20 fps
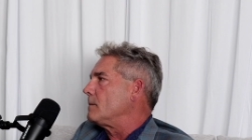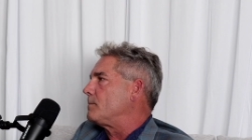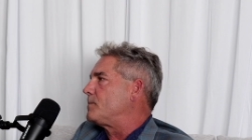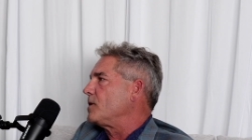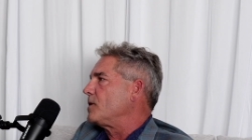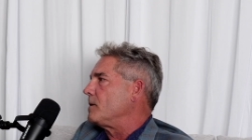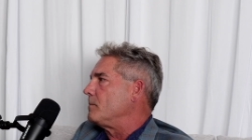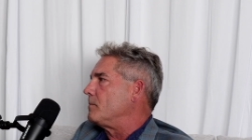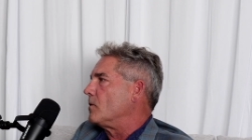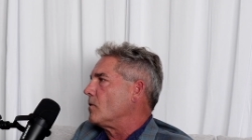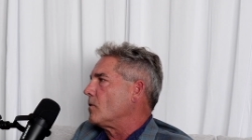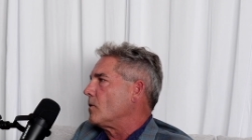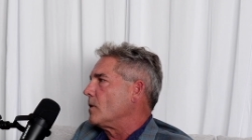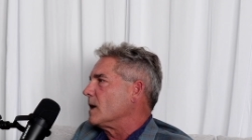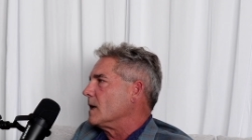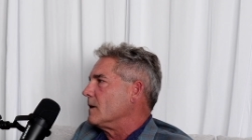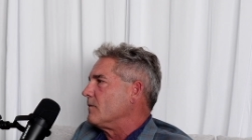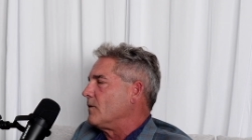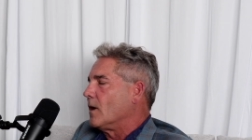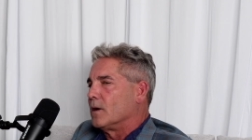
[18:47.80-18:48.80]
pretty
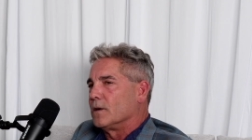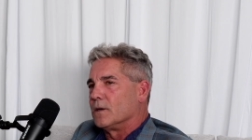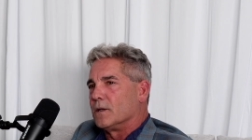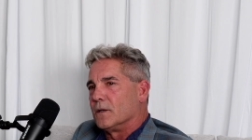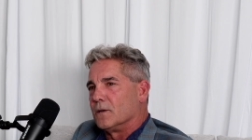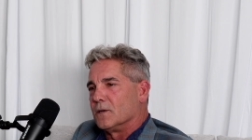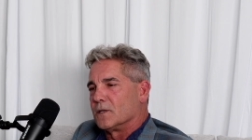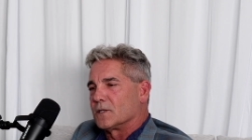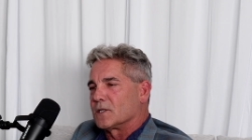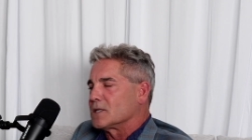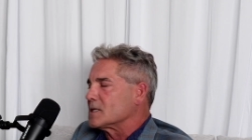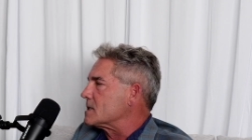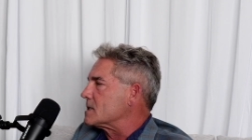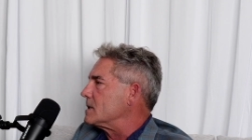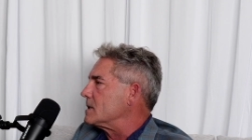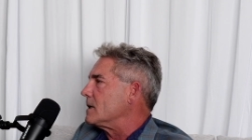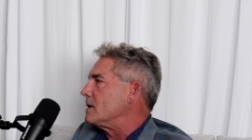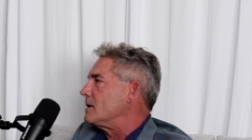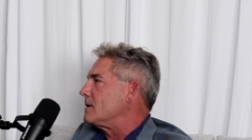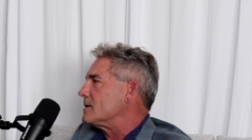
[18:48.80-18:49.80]
boring if all you do is just
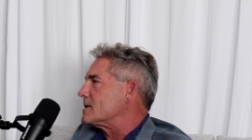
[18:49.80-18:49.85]
sit